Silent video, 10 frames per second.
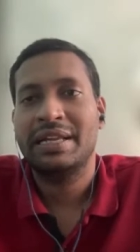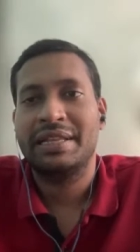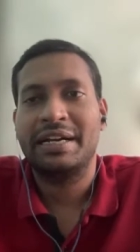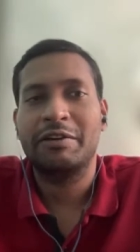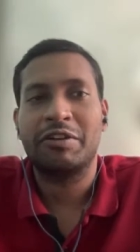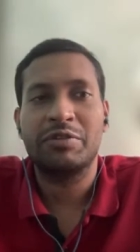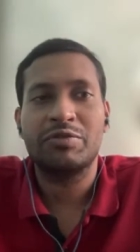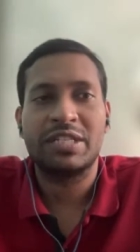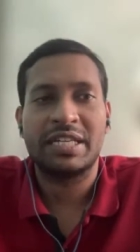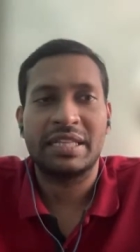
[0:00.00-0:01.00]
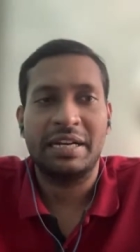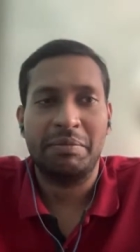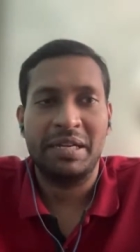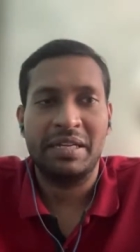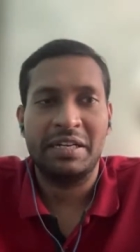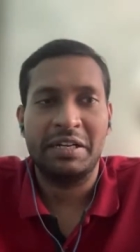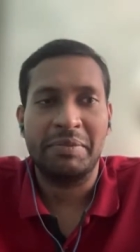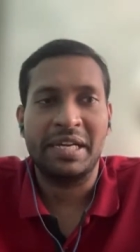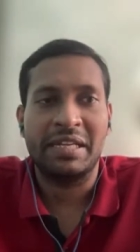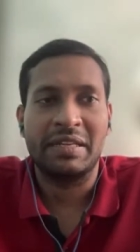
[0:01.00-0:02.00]
that you are using that may
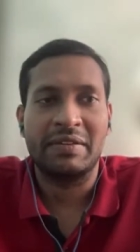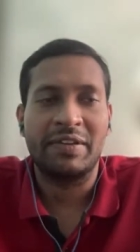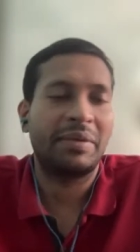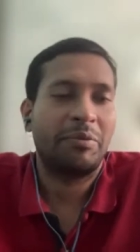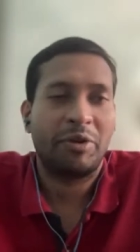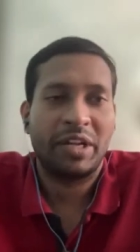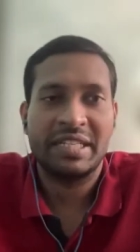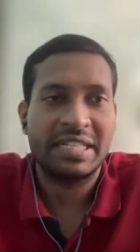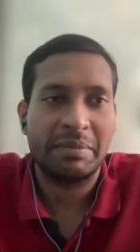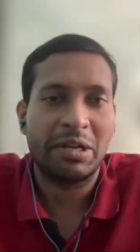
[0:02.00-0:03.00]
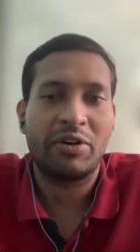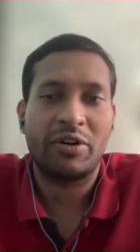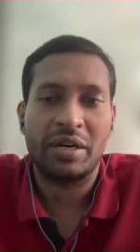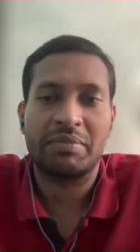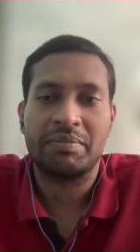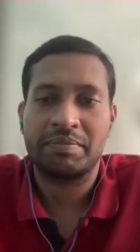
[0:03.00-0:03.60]
determine whether protein is stable or not.